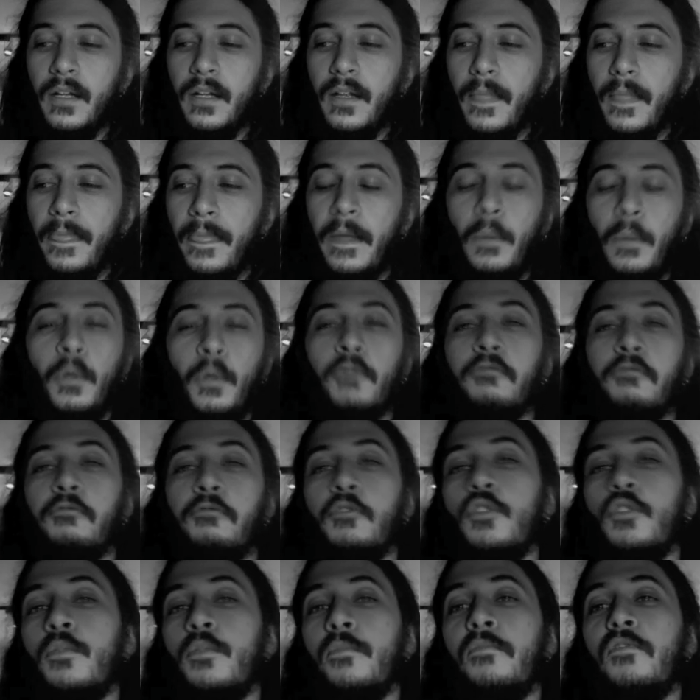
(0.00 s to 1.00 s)
There were
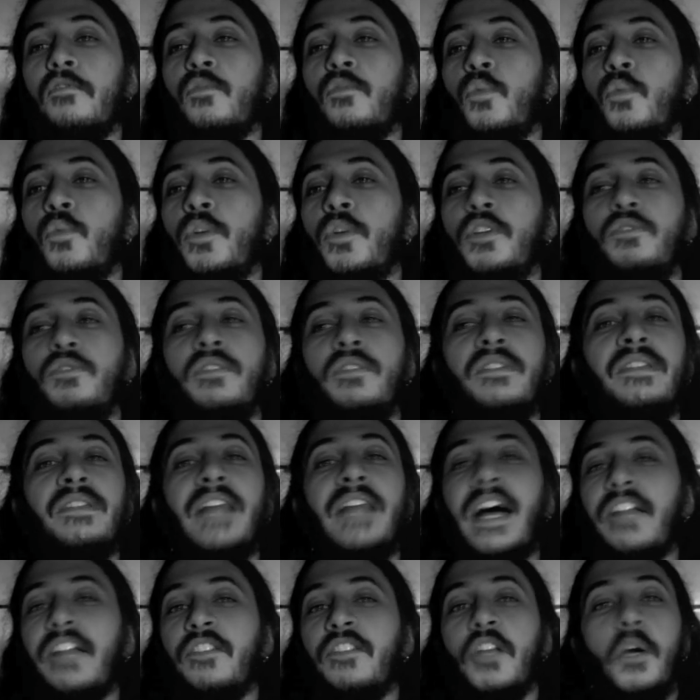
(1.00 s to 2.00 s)
rooms where you did
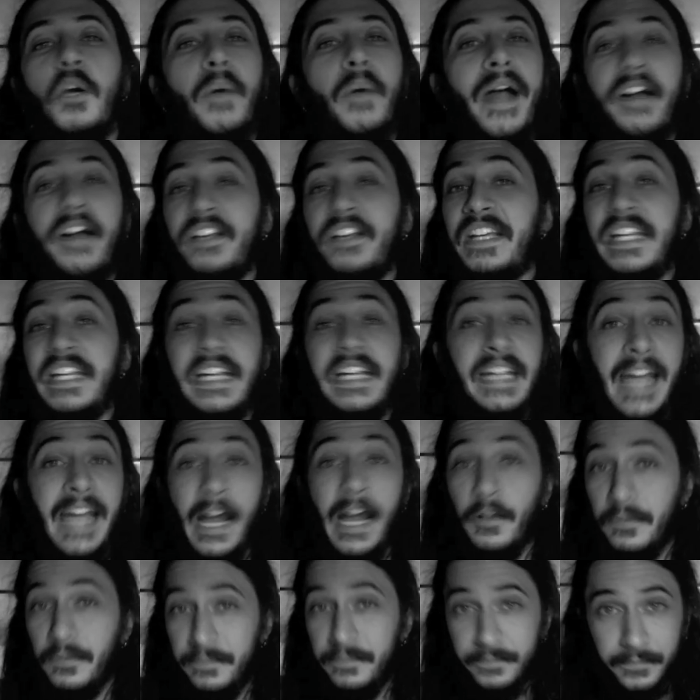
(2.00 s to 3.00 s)
not know how to get
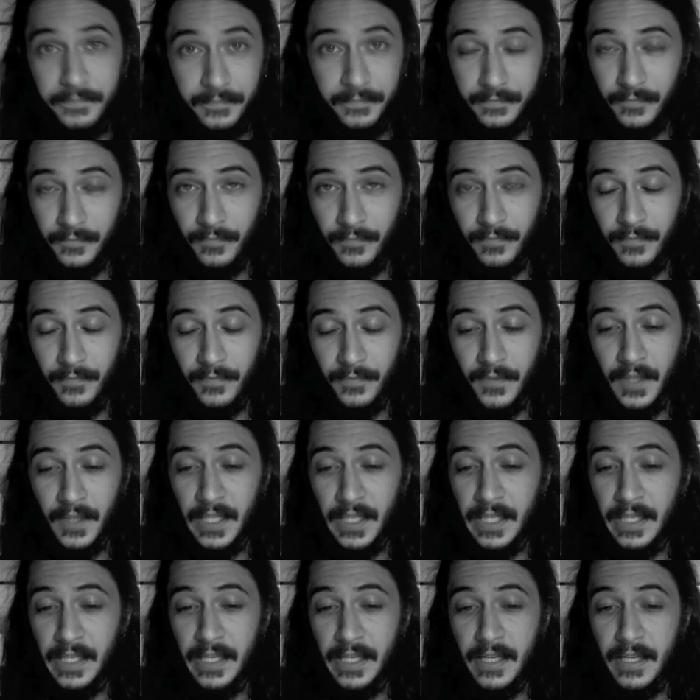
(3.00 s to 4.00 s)
out.
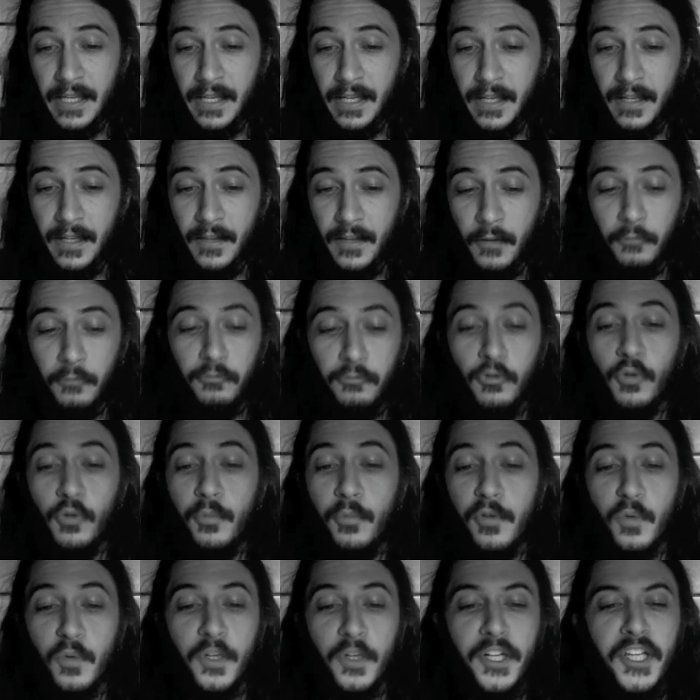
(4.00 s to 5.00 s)
The
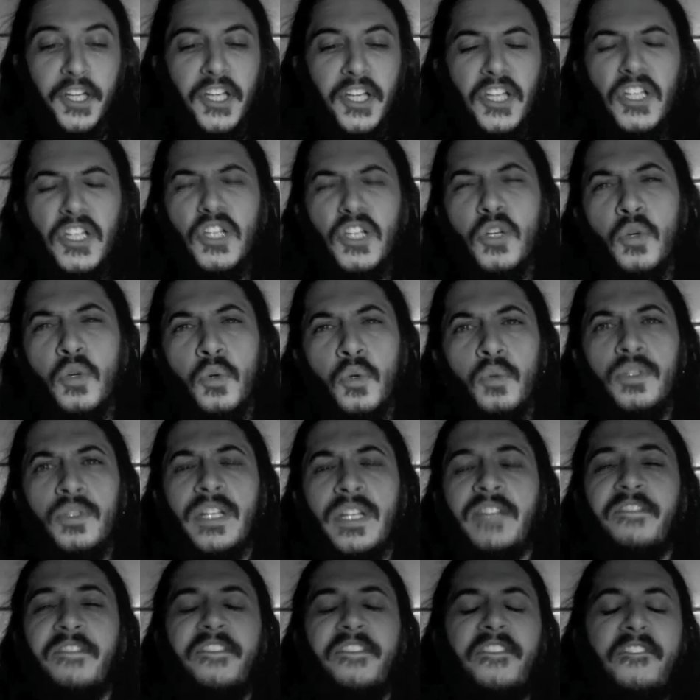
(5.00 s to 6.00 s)
rooms were huge and